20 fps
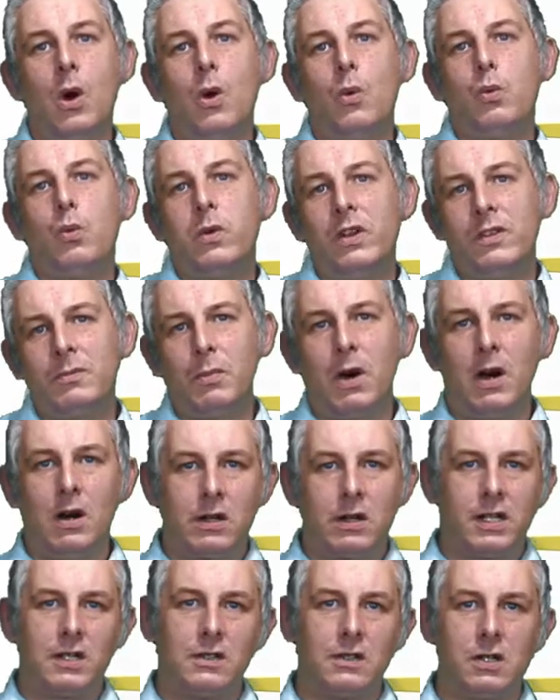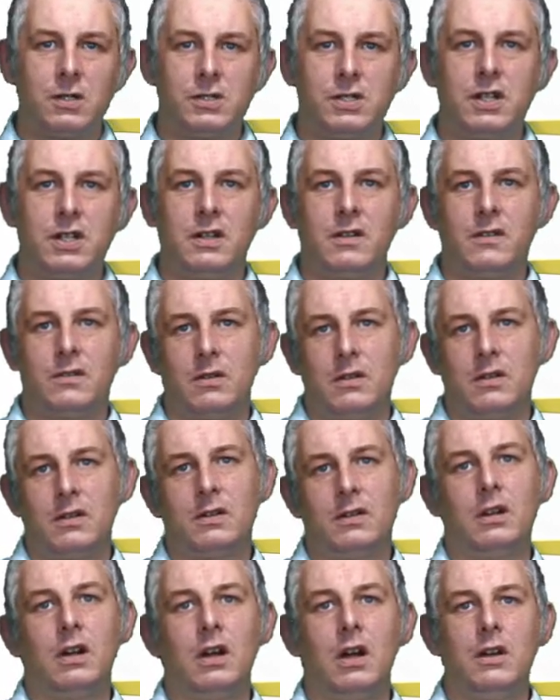With Parking.Logic, there are
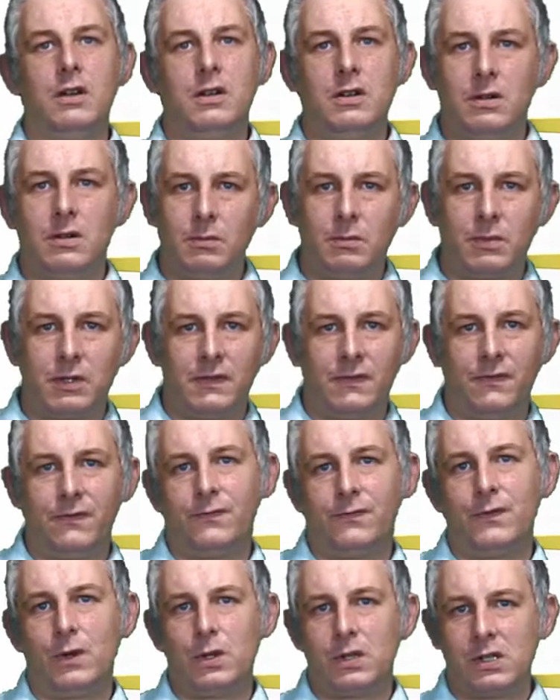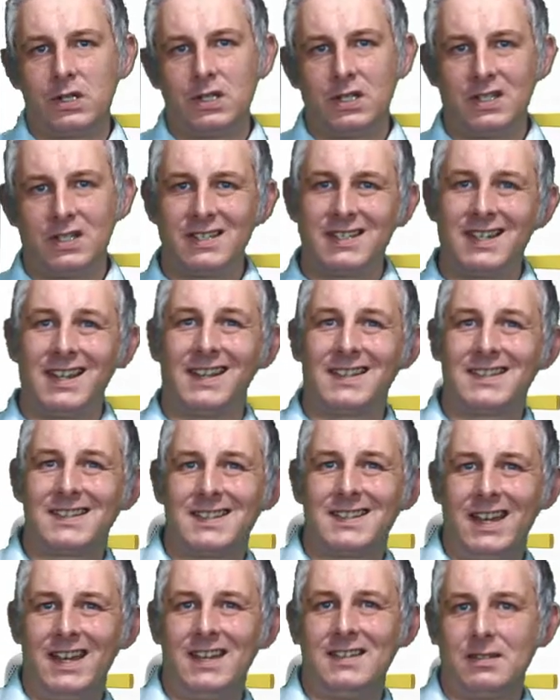a number of functions and
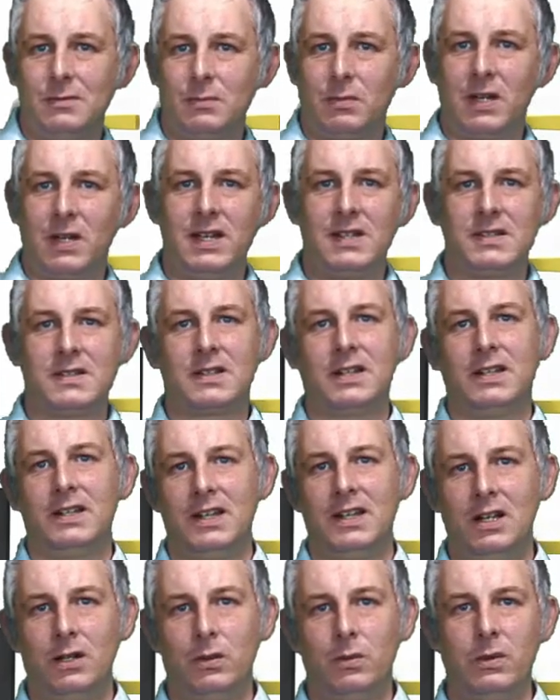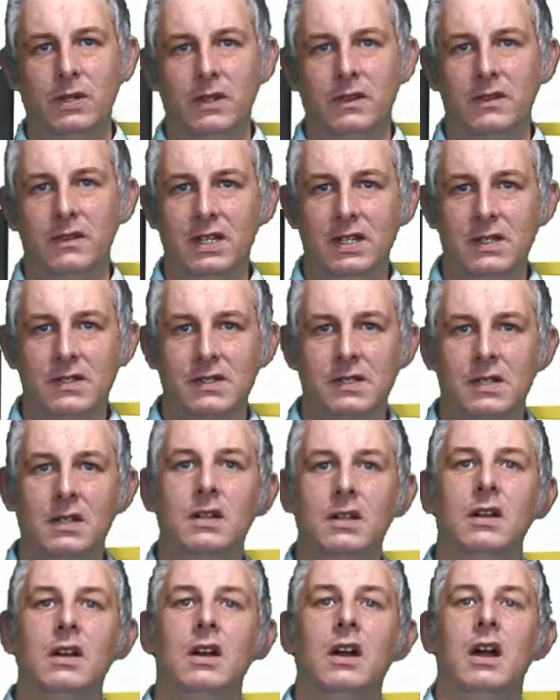settings in place that can help with this,
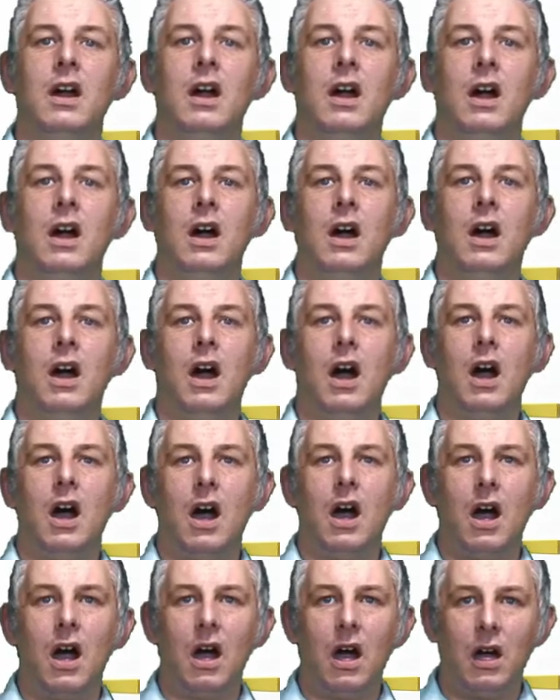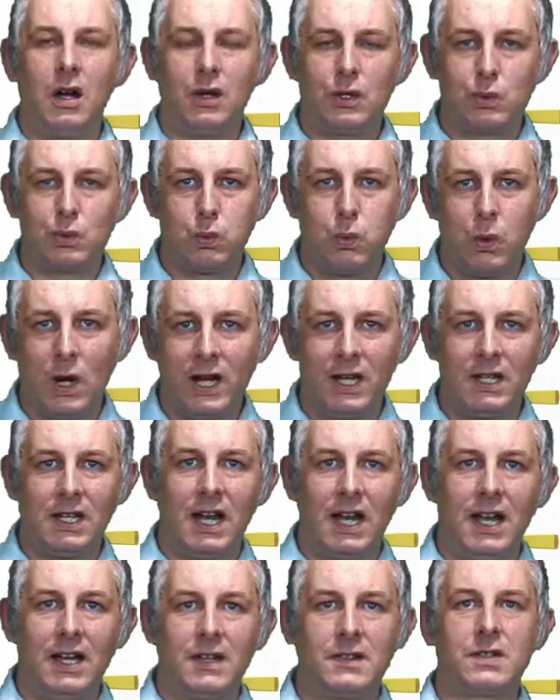as well
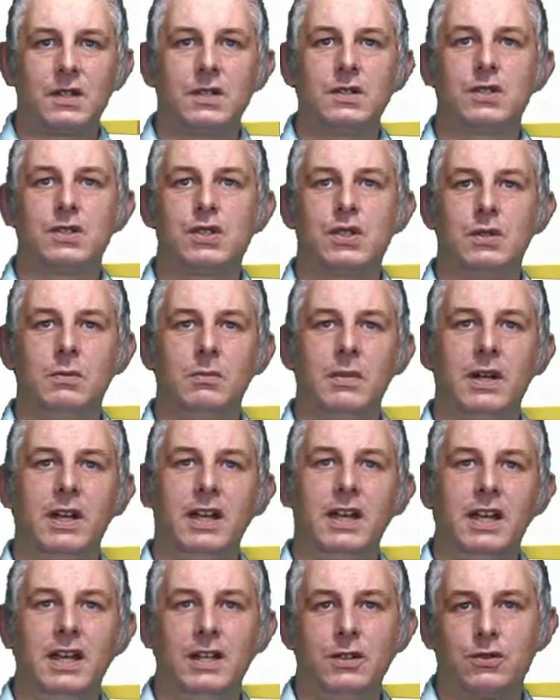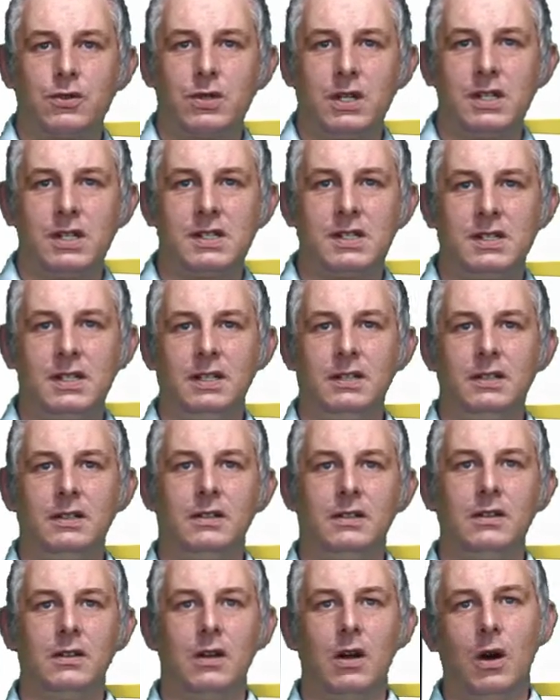as some interesting
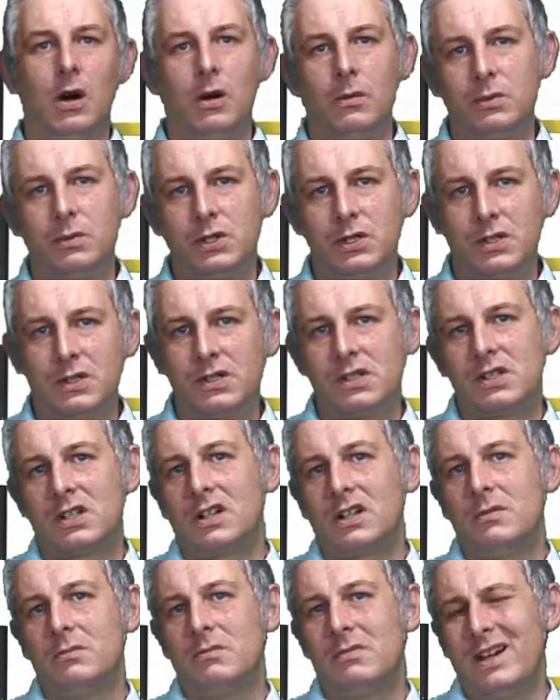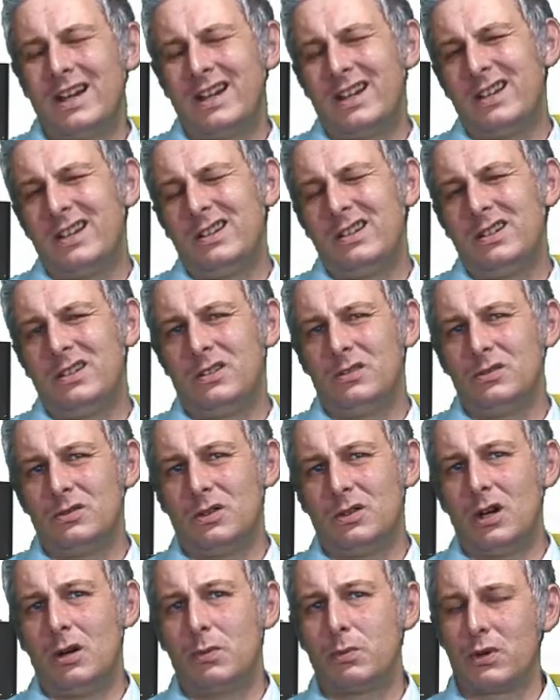options that can make your
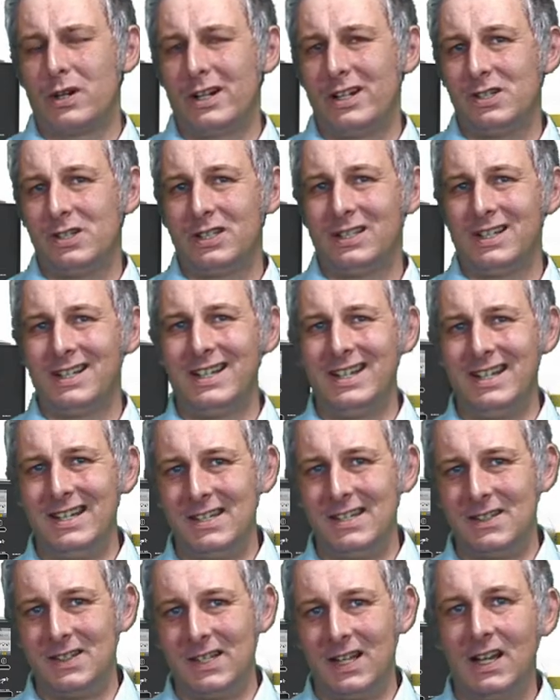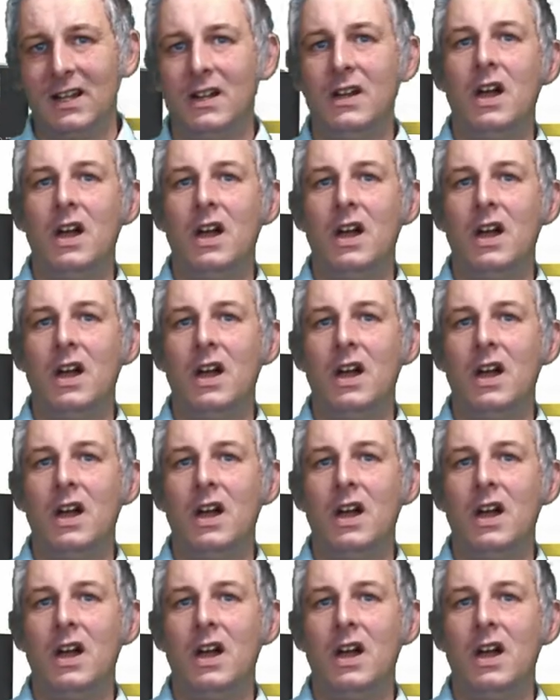operation easier,